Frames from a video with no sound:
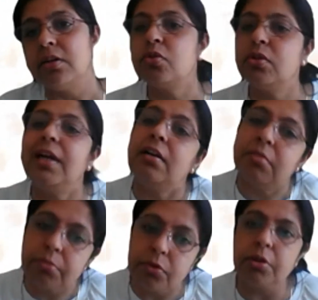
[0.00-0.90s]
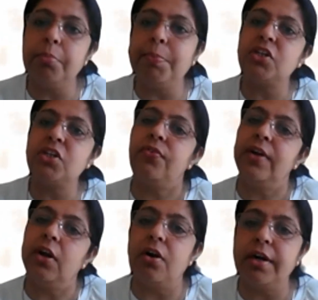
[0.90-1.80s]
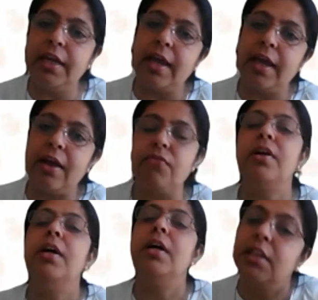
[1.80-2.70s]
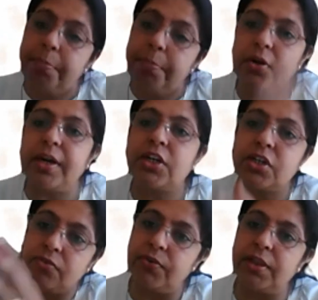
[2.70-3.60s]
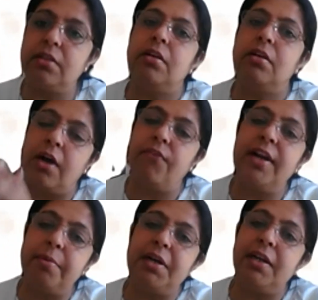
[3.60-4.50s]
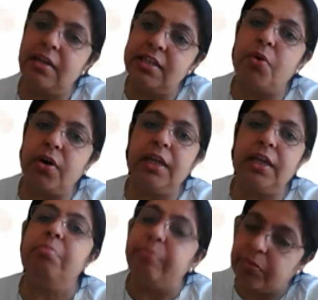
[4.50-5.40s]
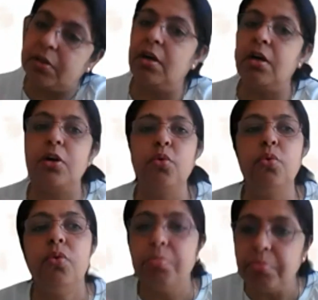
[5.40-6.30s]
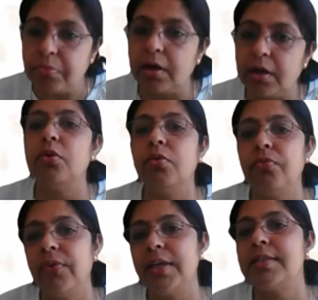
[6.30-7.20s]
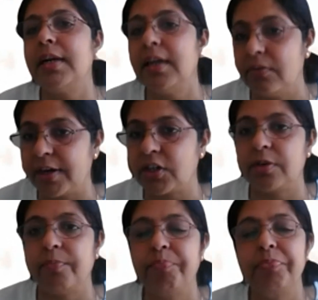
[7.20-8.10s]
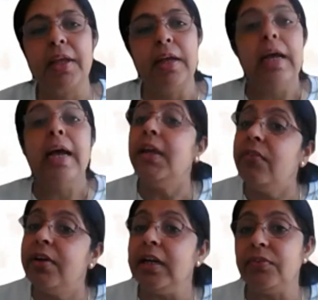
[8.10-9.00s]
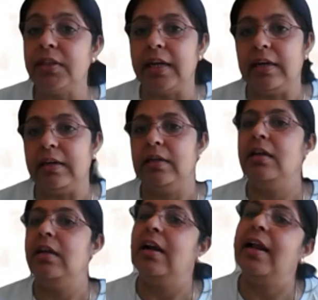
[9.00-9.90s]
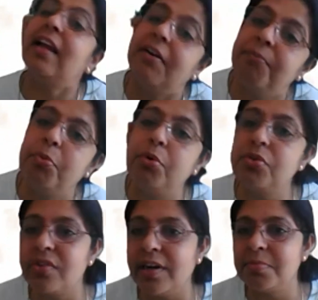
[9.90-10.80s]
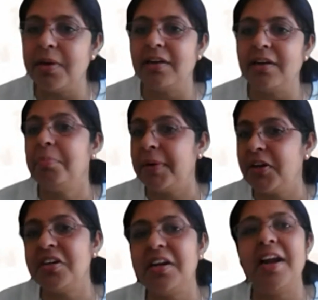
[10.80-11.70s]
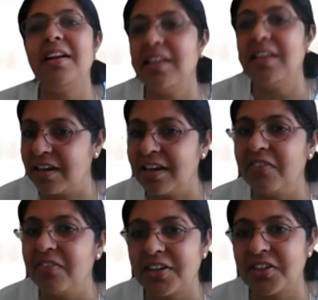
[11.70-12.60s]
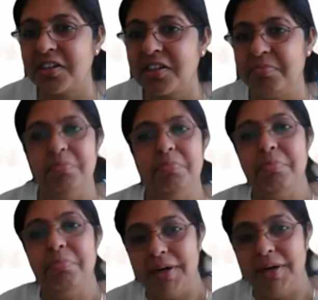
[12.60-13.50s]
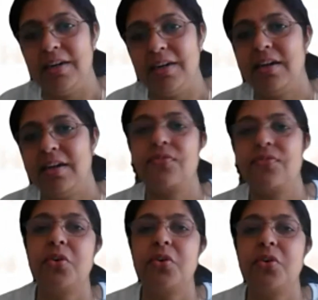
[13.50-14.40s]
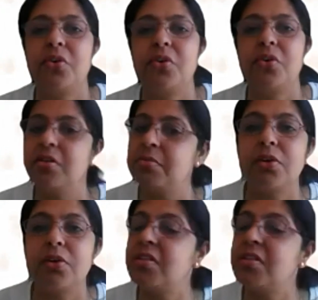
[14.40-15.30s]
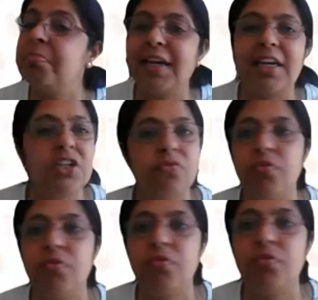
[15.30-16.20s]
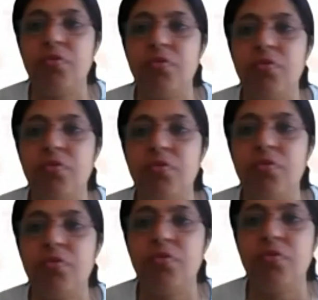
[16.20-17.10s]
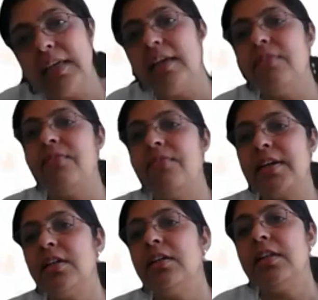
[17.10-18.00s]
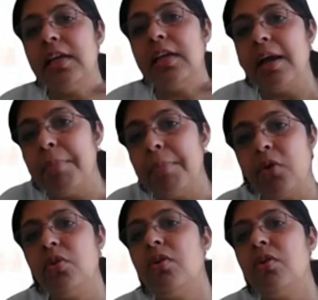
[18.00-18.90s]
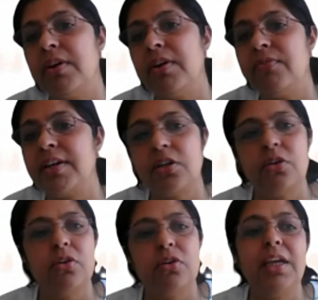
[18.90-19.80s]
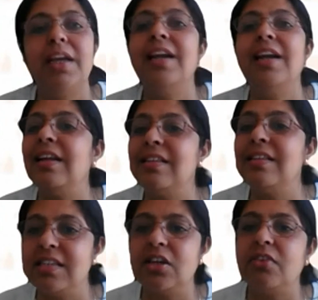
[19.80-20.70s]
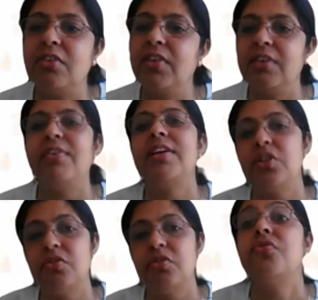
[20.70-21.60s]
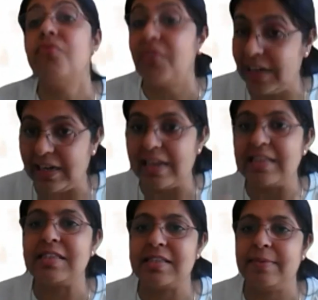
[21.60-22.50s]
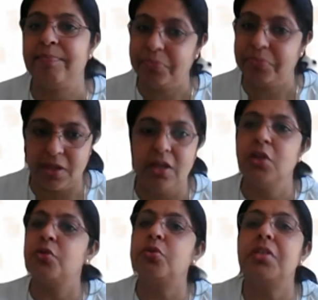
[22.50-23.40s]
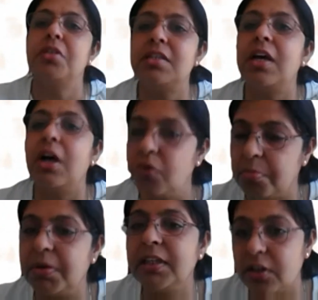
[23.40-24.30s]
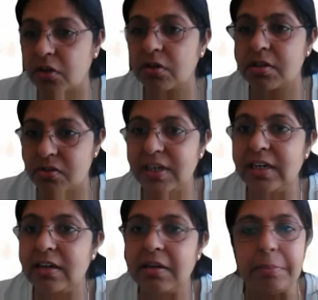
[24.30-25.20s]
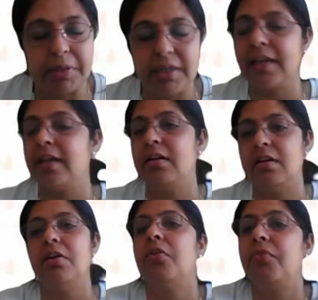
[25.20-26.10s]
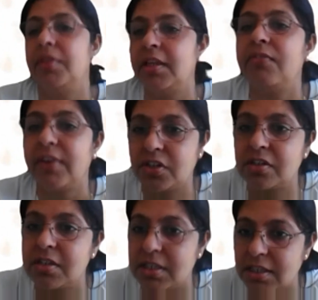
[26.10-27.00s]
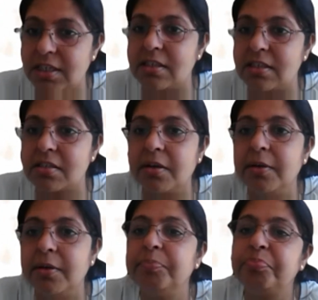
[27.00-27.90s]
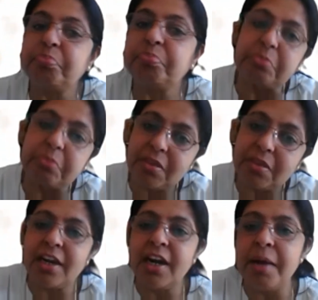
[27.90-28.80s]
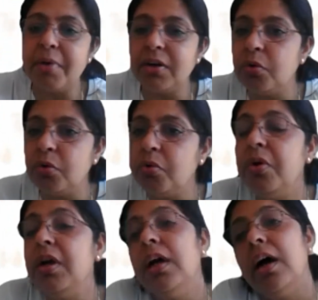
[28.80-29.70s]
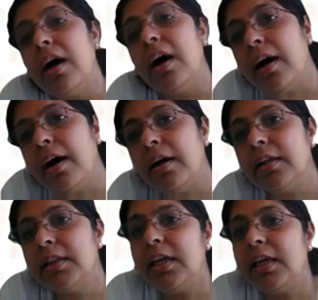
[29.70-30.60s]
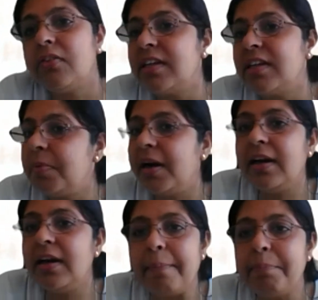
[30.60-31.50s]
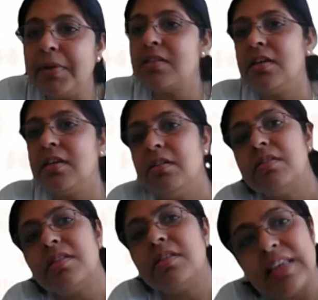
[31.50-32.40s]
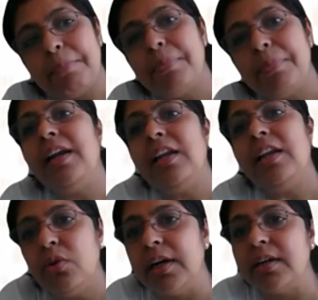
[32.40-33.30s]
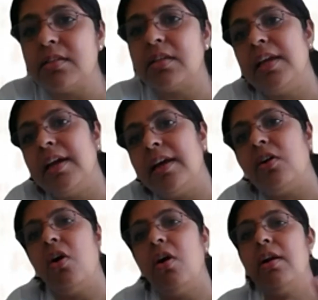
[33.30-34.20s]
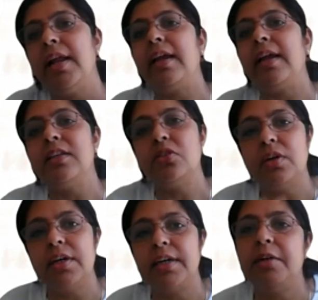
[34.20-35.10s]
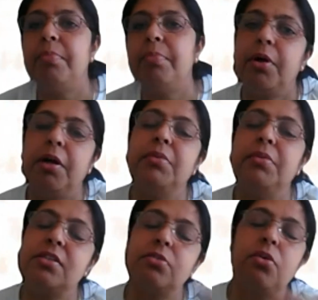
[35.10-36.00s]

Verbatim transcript: so that you know, the patient will already have the protection with uh, available in his body uh, to, uh, you know, face that infection. Even after that, like a post-transplant, the patient had the lung infection. But of hmm. course, because the medication was given in advance, the infection, the amount of infection or the intensity of the infection was very less. So this is how normally the doctors treat, tackle uh, with the infectious diseases. Number two, uh, the transplant happens in separate units. They are all like isolated. Uh, these